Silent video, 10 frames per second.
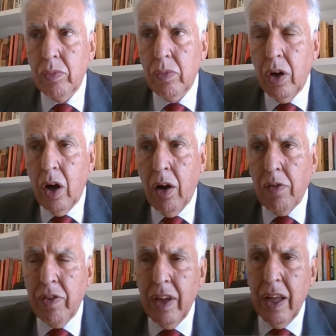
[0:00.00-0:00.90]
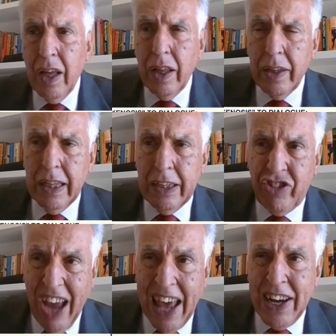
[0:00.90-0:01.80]
of the
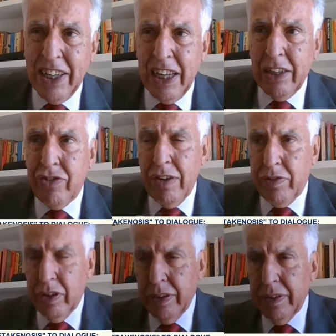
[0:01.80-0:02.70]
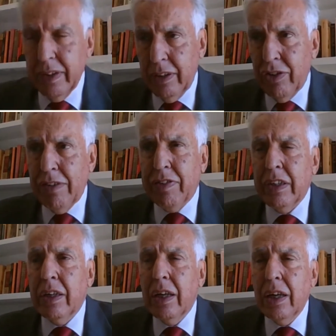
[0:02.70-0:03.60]
charity-driven
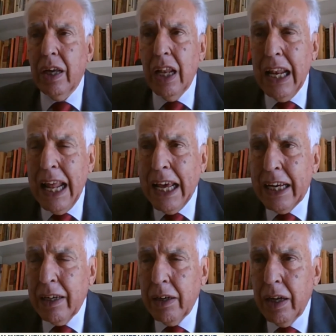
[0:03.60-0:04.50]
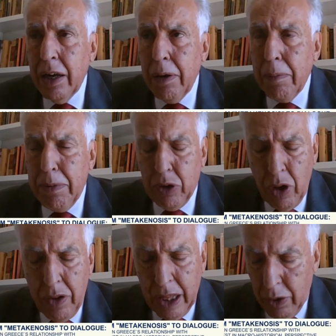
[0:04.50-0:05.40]
link between
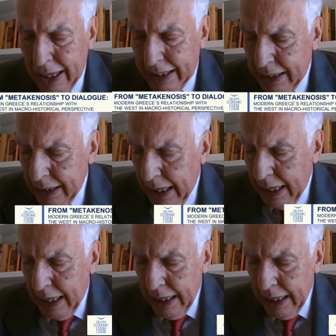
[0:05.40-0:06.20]
the US and